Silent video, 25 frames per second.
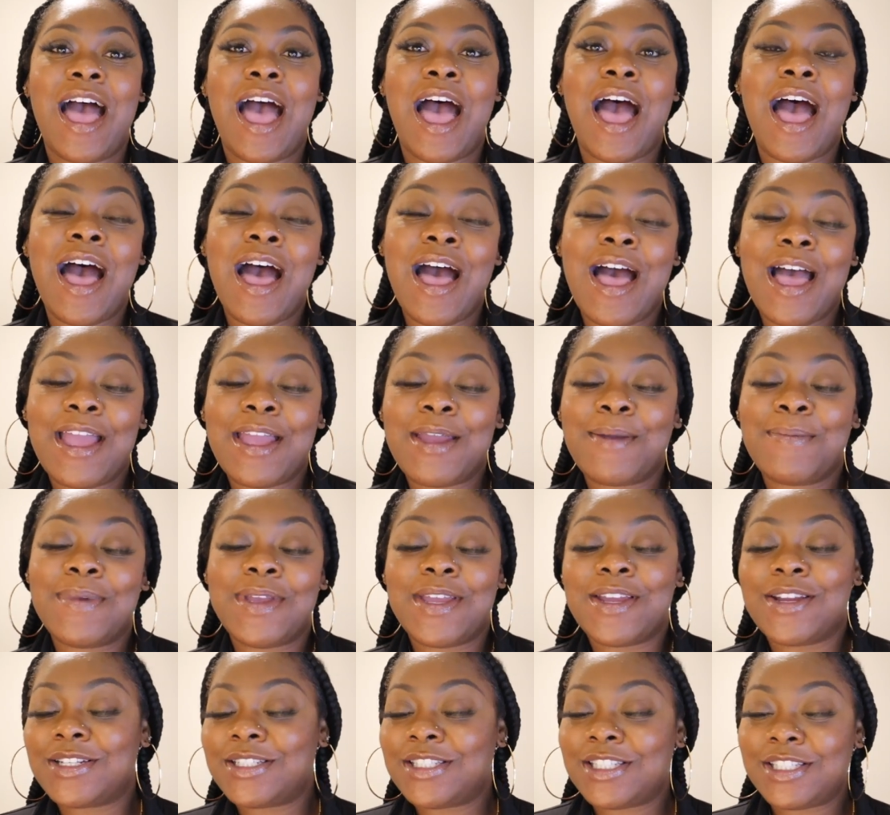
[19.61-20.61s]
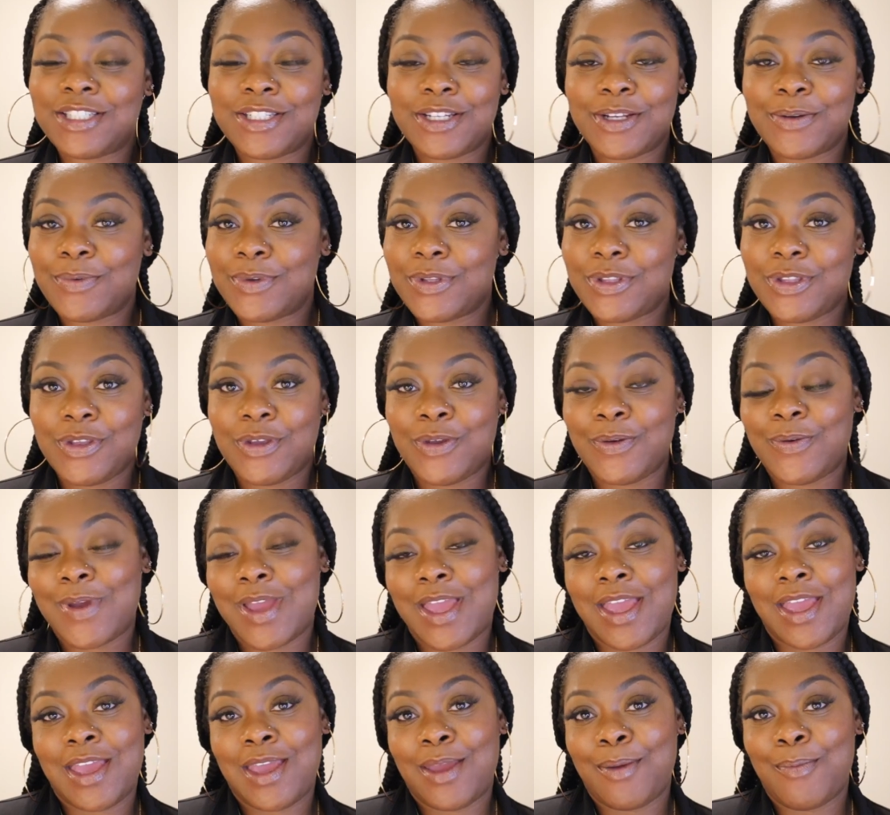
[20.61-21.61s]
I am here to share with you
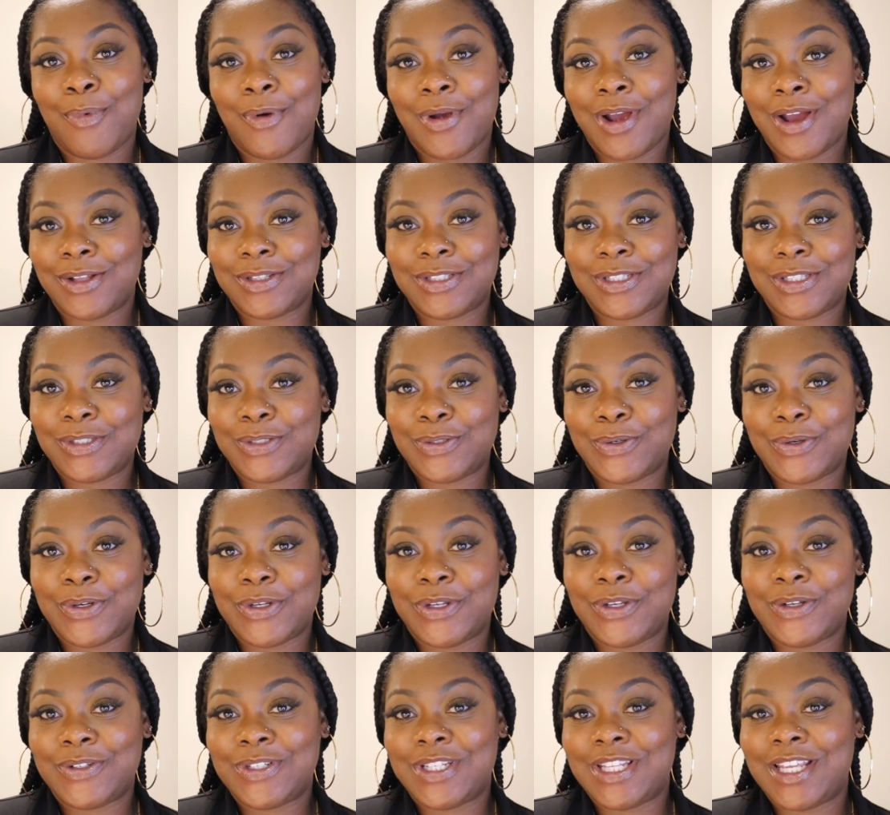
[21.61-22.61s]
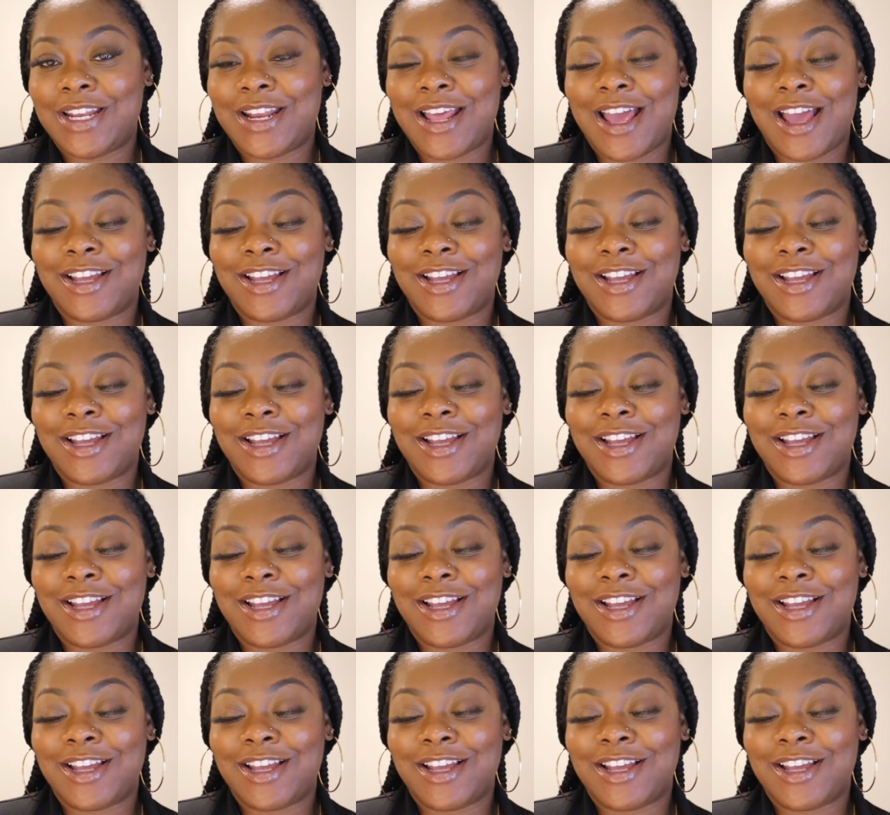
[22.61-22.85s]
a brow tutorial that